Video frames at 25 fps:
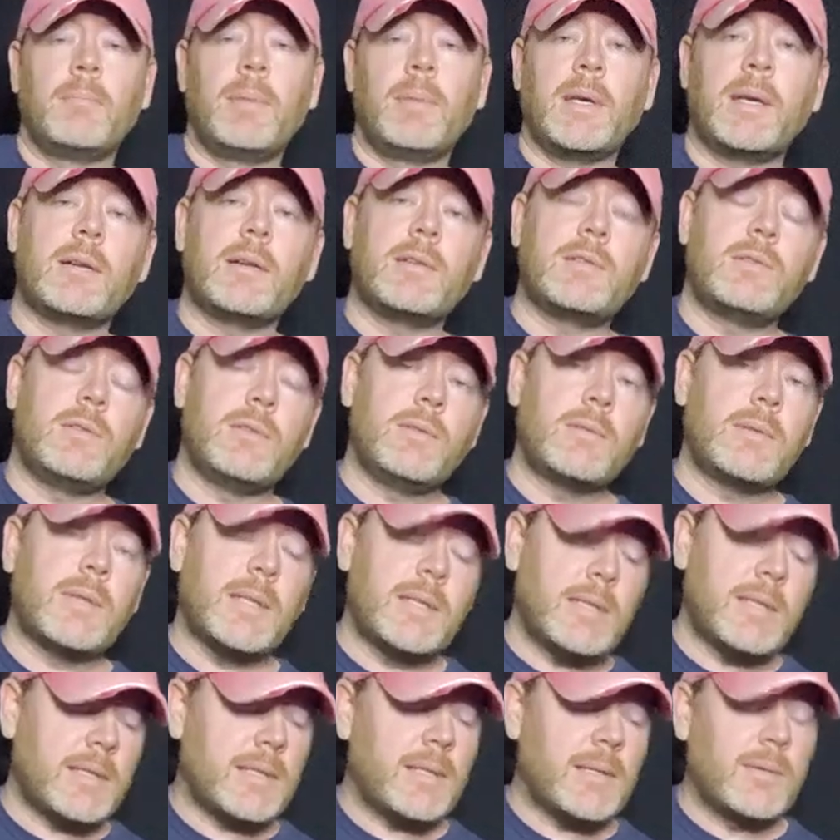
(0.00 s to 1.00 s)
because you
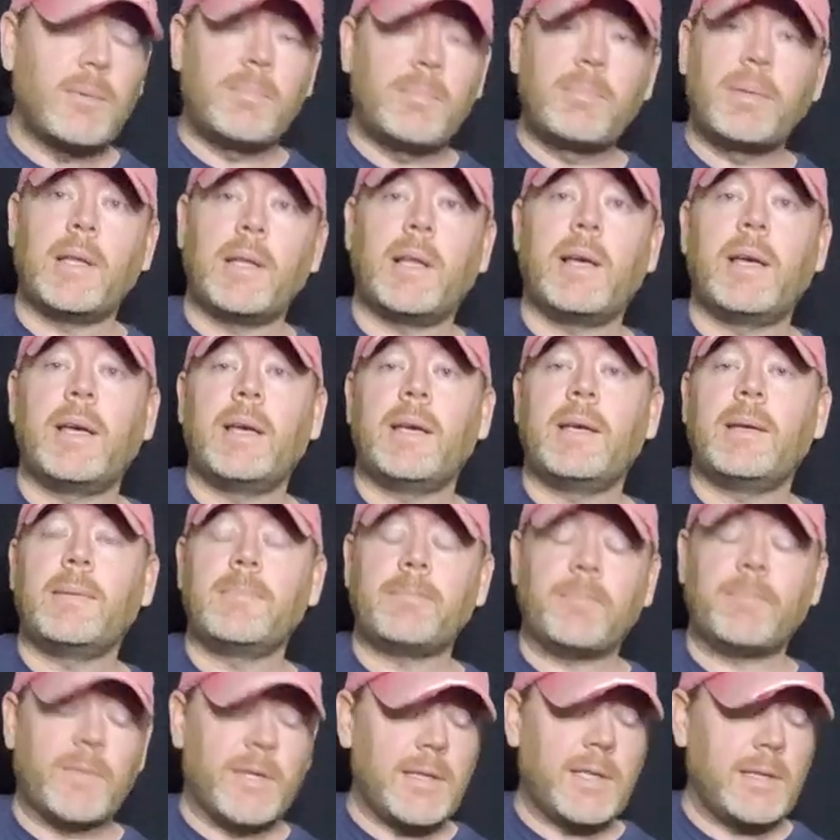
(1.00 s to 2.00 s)
can still play